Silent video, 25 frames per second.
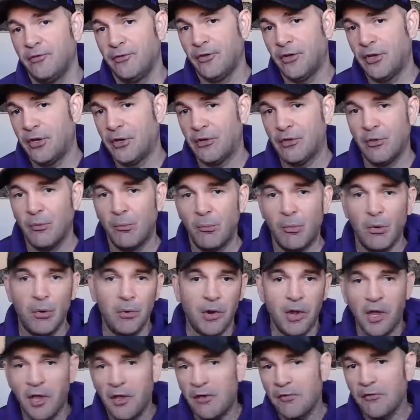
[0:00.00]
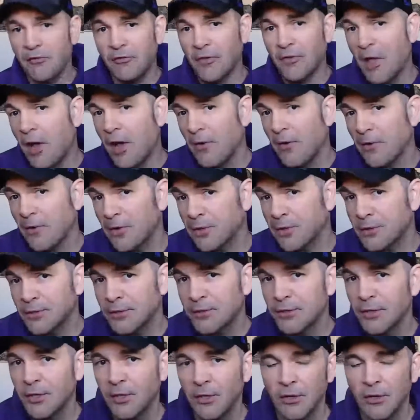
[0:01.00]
like the bouquet of flowers,